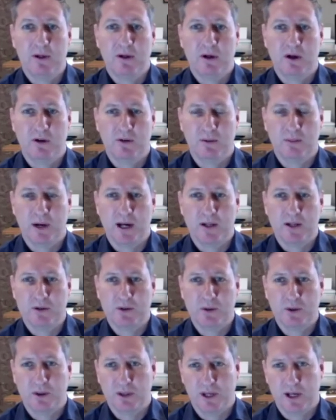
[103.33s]
of about
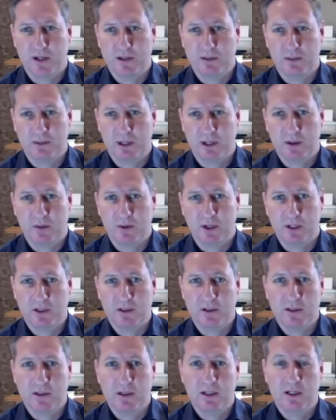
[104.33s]
2,000
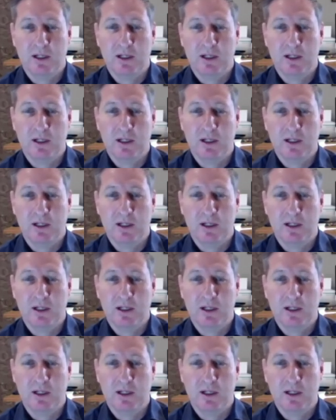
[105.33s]
megawatts.